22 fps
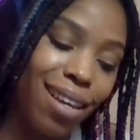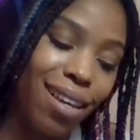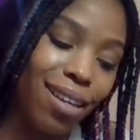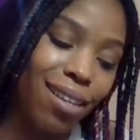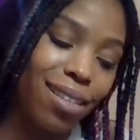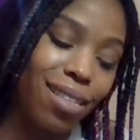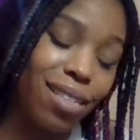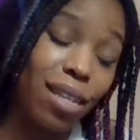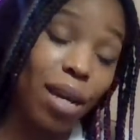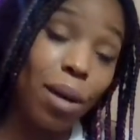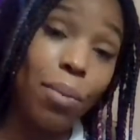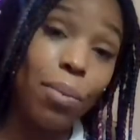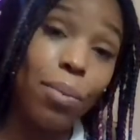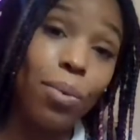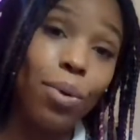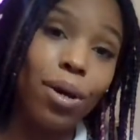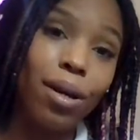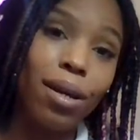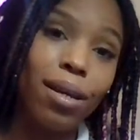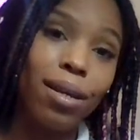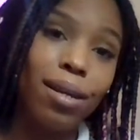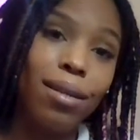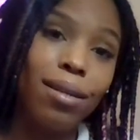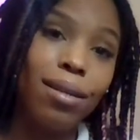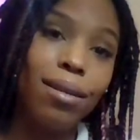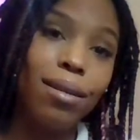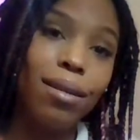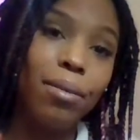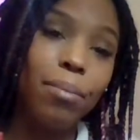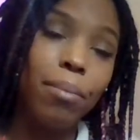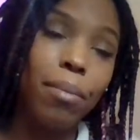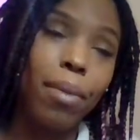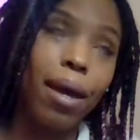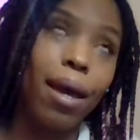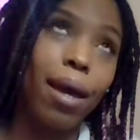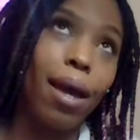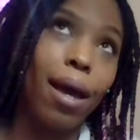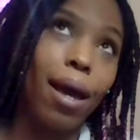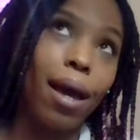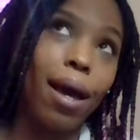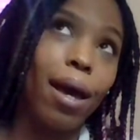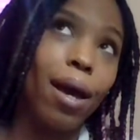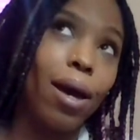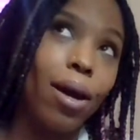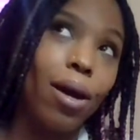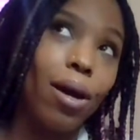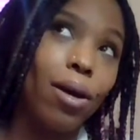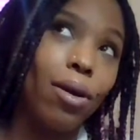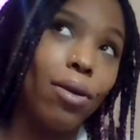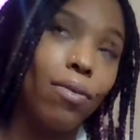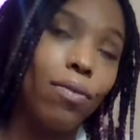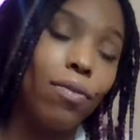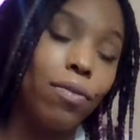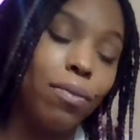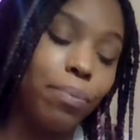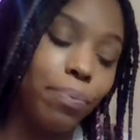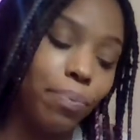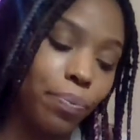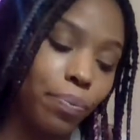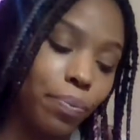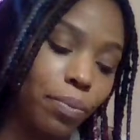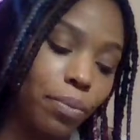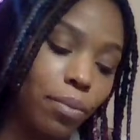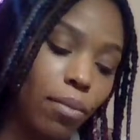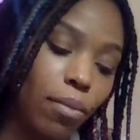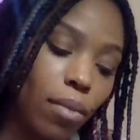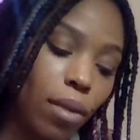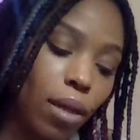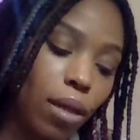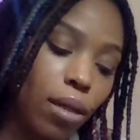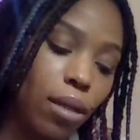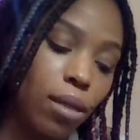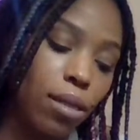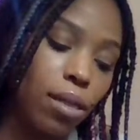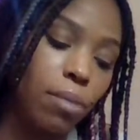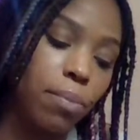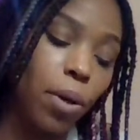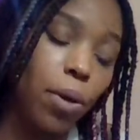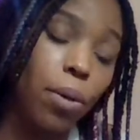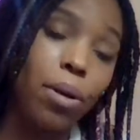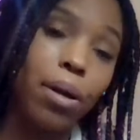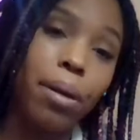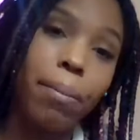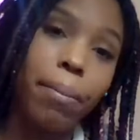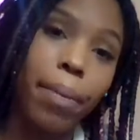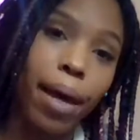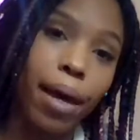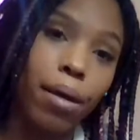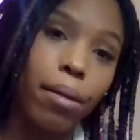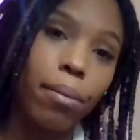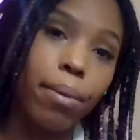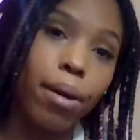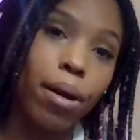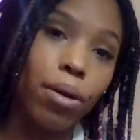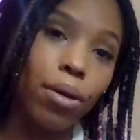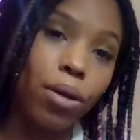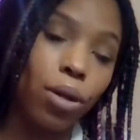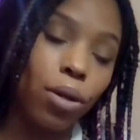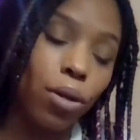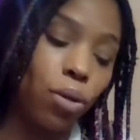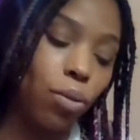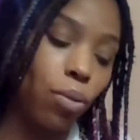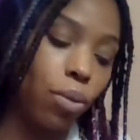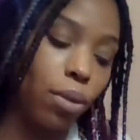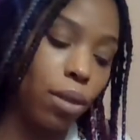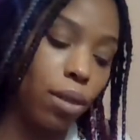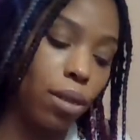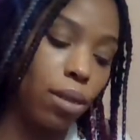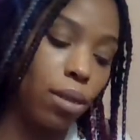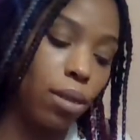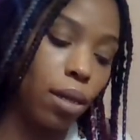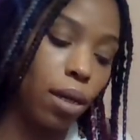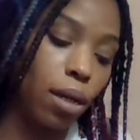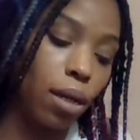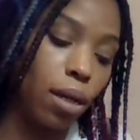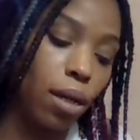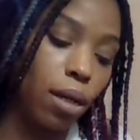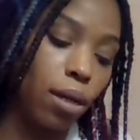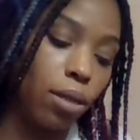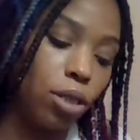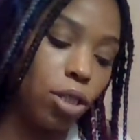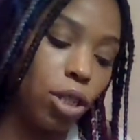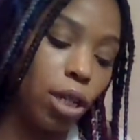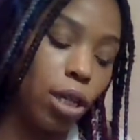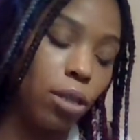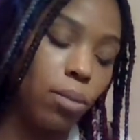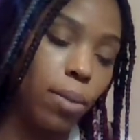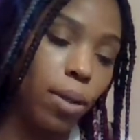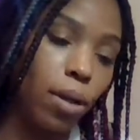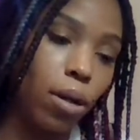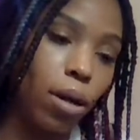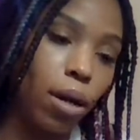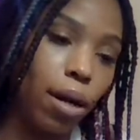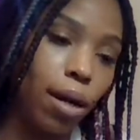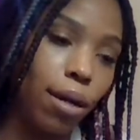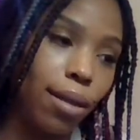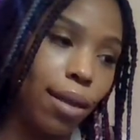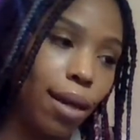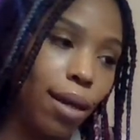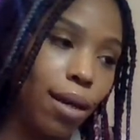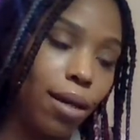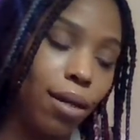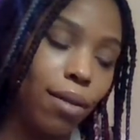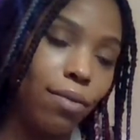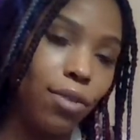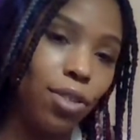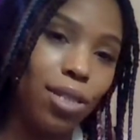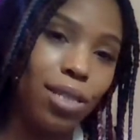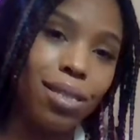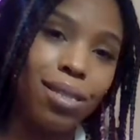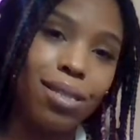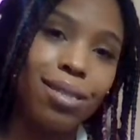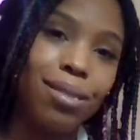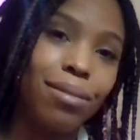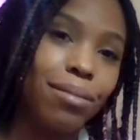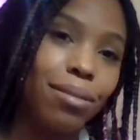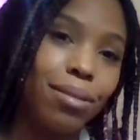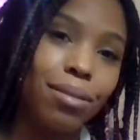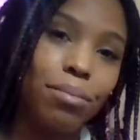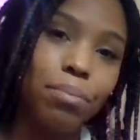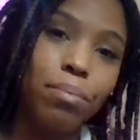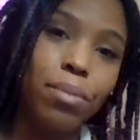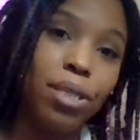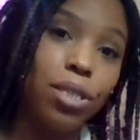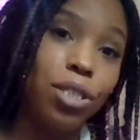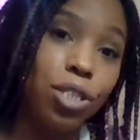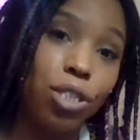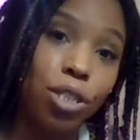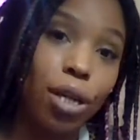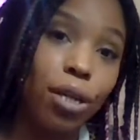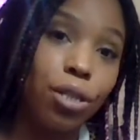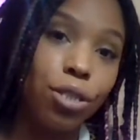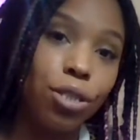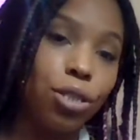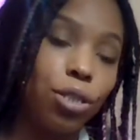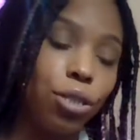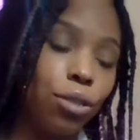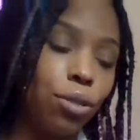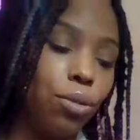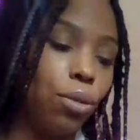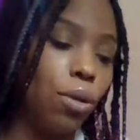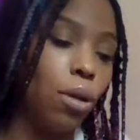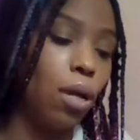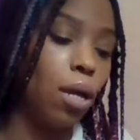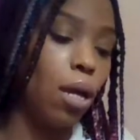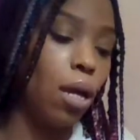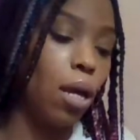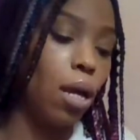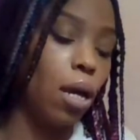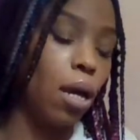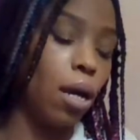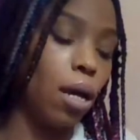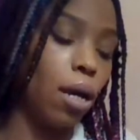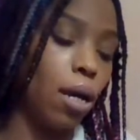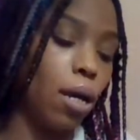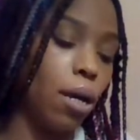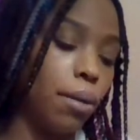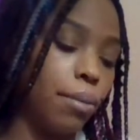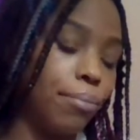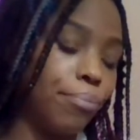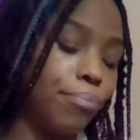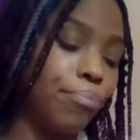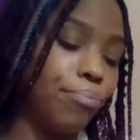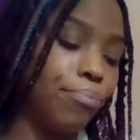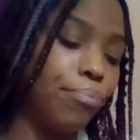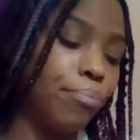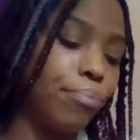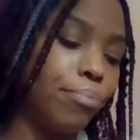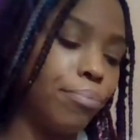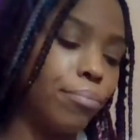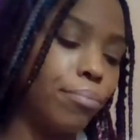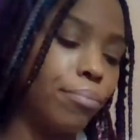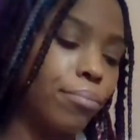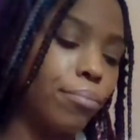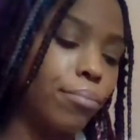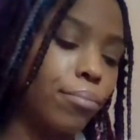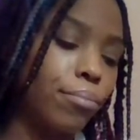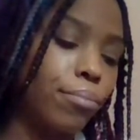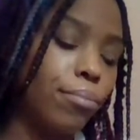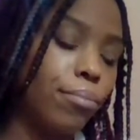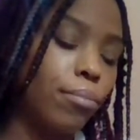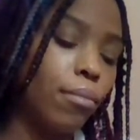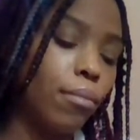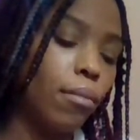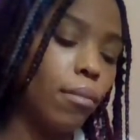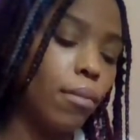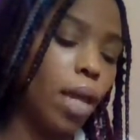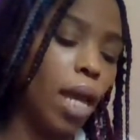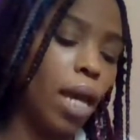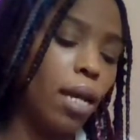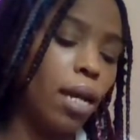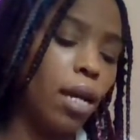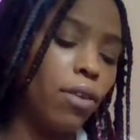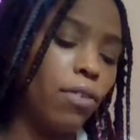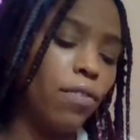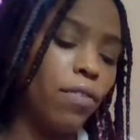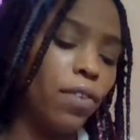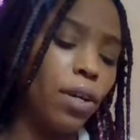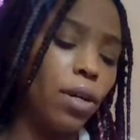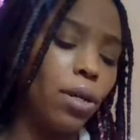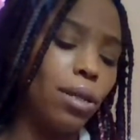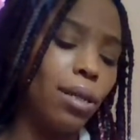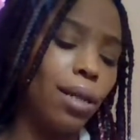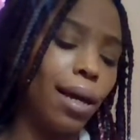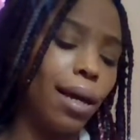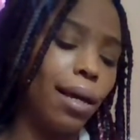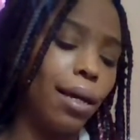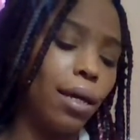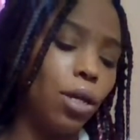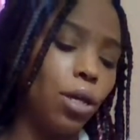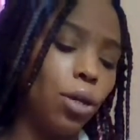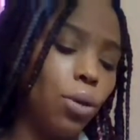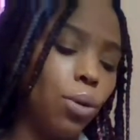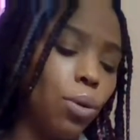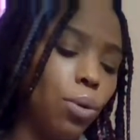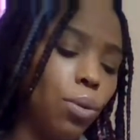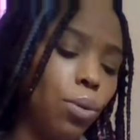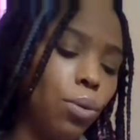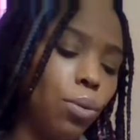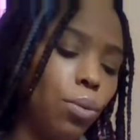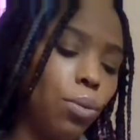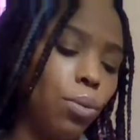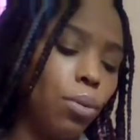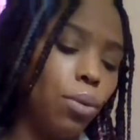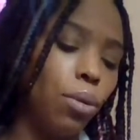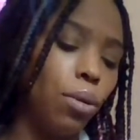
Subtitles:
someone may have spoken bad about you with this Judgment card. They could have just misjudged you. And I feel like you